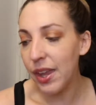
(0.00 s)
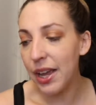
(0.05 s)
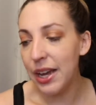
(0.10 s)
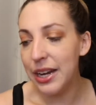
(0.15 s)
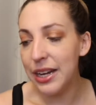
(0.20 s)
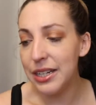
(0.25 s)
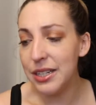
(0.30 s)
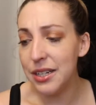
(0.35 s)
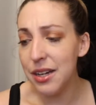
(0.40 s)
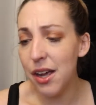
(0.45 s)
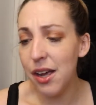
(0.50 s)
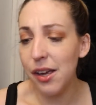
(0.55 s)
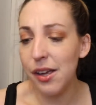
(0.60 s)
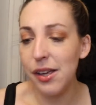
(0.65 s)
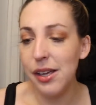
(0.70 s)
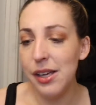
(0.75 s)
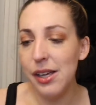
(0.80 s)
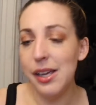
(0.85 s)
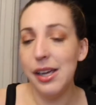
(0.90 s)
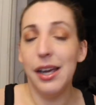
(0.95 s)
and it's not,
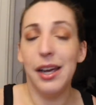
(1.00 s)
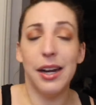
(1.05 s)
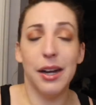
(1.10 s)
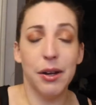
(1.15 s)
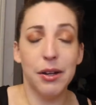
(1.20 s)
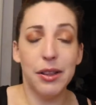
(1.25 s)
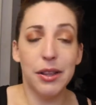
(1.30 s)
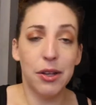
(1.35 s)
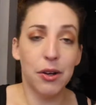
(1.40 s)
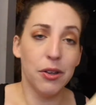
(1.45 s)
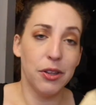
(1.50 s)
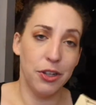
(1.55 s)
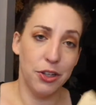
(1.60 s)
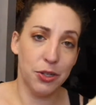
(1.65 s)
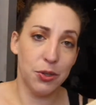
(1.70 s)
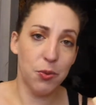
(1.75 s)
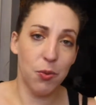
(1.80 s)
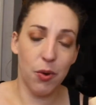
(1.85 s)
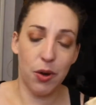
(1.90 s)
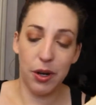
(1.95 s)
and I literally
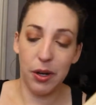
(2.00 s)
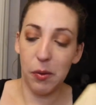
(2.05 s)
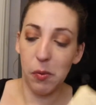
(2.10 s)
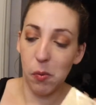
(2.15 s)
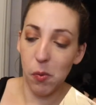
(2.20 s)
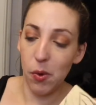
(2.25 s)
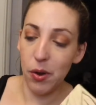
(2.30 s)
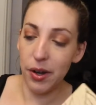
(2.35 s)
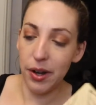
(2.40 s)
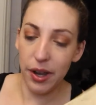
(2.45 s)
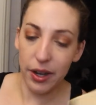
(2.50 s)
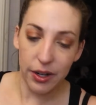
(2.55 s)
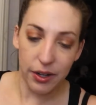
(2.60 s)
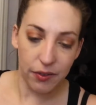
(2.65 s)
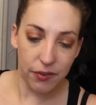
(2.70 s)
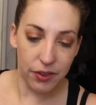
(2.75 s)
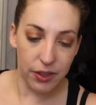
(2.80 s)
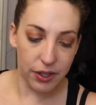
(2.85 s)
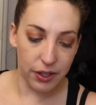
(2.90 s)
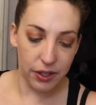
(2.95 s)
just wanted one out
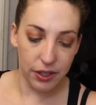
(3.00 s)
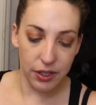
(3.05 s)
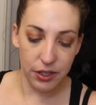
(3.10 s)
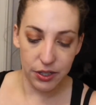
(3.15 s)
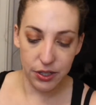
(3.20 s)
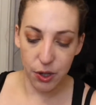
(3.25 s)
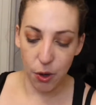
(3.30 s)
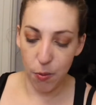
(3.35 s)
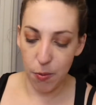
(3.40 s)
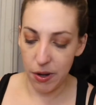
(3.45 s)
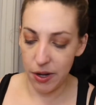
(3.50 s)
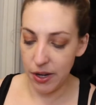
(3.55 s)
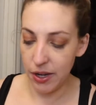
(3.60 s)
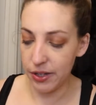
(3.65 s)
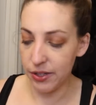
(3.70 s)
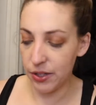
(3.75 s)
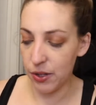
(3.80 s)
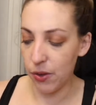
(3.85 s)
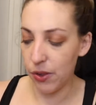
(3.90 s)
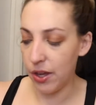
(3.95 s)
of the so
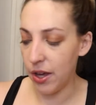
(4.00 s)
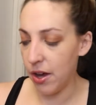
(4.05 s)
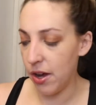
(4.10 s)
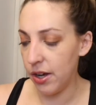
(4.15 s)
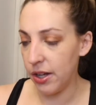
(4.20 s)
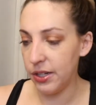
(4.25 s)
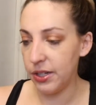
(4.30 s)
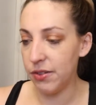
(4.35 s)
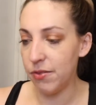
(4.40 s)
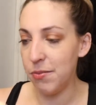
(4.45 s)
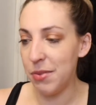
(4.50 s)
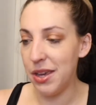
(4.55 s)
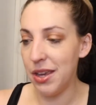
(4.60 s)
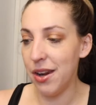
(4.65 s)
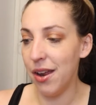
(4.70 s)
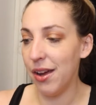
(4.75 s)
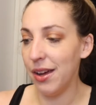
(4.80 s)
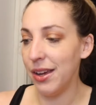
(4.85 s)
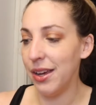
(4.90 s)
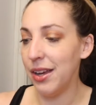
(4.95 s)
many, so the odds of me
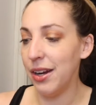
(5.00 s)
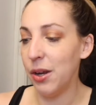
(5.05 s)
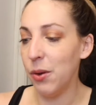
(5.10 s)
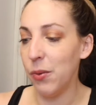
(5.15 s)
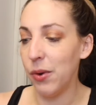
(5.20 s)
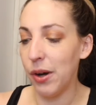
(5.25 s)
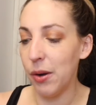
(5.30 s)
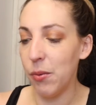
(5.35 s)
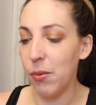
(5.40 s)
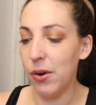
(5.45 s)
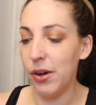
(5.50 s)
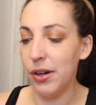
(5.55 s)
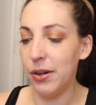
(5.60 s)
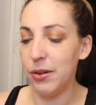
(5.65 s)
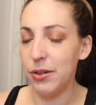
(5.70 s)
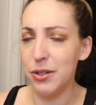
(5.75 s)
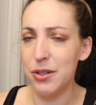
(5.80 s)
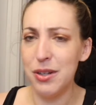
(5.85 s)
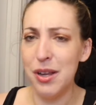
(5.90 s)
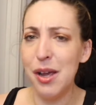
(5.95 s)
not getting what I
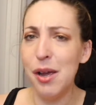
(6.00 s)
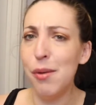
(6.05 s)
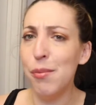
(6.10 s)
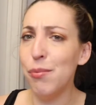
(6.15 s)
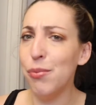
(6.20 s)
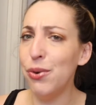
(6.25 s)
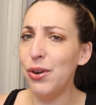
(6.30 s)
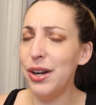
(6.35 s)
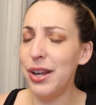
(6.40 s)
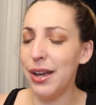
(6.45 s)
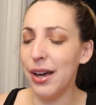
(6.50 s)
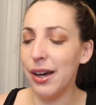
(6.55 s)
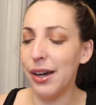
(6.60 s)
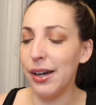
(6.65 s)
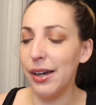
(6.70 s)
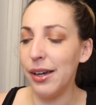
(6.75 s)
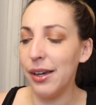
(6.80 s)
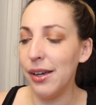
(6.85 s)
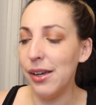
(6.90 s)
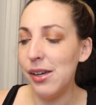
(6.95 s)
wanted is pretty
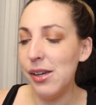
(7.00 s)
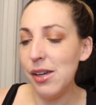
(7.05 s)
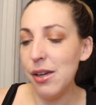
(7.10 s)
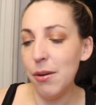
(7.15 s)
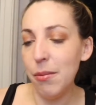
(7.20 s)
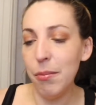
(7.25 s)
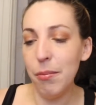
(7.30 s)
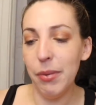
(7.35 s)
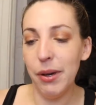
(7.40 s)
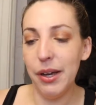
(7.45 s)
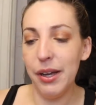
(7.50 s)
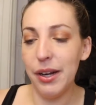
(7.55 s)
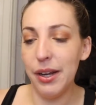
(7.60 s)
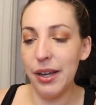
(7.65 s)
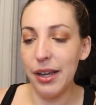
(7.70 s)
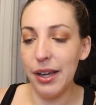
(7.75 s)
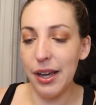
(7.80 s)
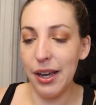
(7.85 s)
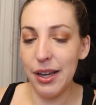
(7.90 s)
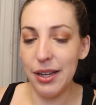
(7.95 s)
high. But
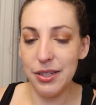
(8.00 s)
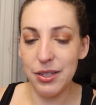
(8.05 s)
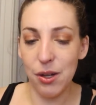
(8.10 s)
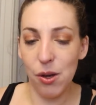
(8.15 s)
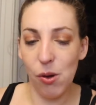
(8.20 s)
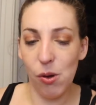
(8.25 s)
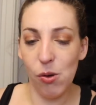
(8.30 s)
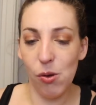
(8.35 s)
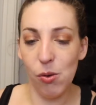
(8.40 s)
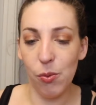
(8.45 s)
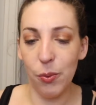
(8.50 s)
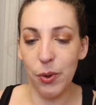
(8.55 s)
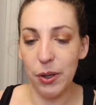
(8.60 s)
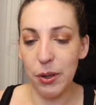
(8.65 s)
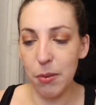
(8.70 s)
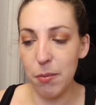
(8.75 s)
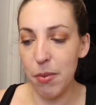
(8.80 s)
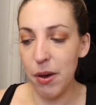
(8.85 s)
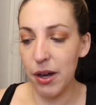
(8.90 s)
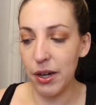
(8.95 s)
as a whole
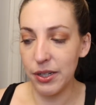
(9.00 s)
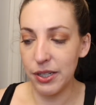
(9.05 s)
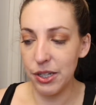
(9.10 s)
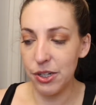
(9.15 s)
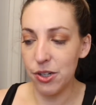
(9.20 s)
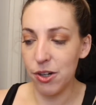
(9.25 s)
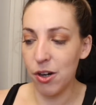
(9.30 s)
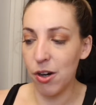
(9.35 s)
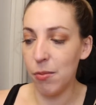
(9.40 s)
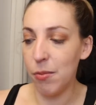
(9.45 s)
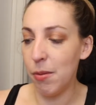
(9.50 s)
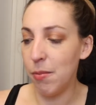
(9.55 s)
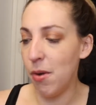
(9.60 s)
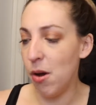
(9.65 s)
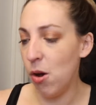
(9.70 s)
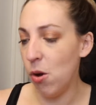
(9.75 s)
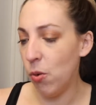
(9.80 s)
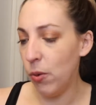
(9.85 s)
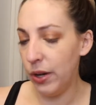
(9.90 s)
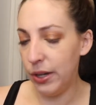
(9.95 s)
with Boxycharm,
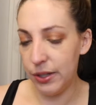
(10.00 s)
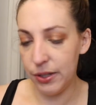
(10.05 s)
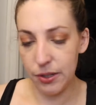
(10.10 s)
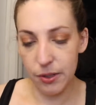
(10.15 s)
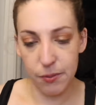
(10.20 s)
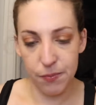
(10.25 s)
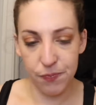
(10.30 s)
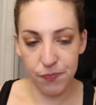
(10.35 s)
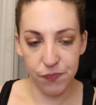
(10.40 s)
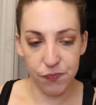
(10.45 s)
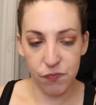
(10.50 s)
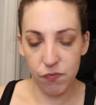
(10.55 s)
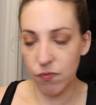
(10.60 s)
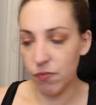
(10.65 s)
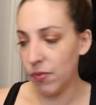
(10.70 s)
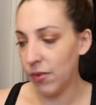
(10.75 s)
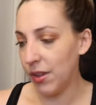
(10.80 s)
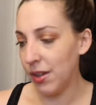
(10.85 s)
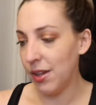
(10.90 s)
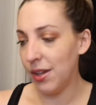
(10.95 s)

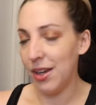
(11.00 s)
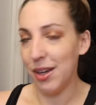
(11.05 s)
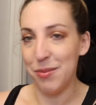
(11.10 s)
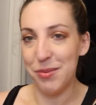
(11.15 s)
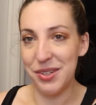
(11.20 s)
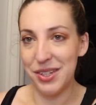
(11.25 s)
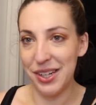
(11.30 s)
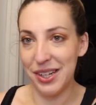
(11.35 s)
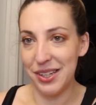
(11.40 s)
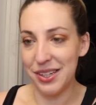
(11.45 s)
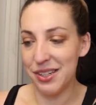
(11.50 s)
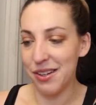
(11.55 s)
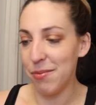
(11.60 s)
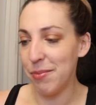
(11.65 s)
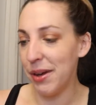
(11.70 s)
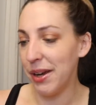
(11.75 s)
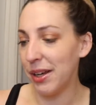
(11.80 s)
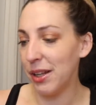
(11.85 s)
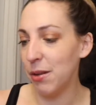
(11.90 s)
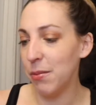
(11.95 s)
I'm sticking stuff
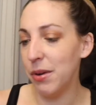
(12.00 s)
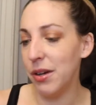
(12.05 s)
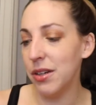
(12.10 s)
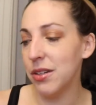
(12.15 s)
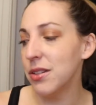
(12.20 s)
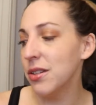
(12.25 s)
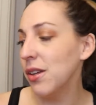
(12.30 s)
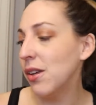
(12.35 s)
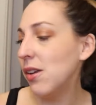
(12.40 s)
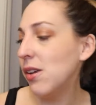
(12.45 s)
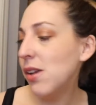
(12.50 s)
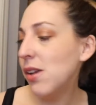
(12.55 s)
back in the box.